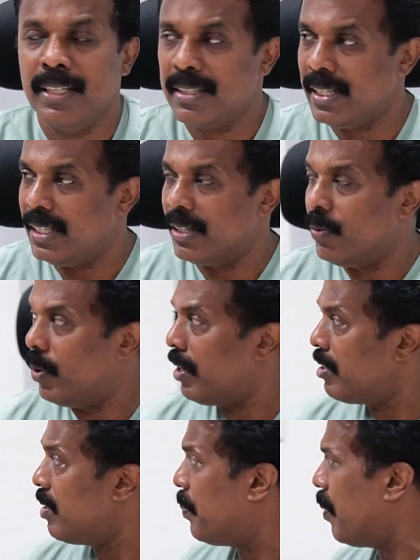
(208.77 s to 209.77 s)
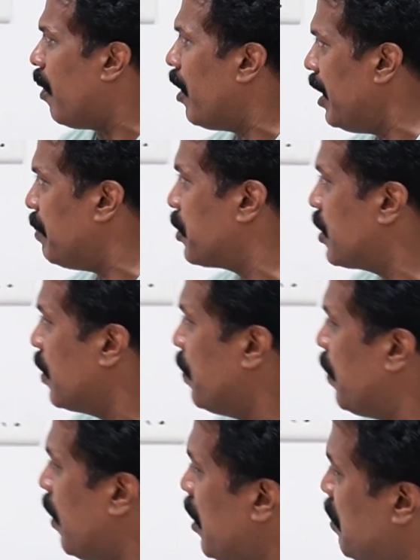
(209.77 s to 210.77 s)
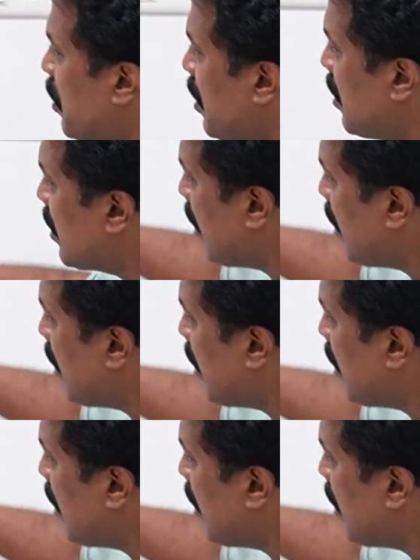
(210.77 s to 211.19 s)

See, what are the polyps? Polyps is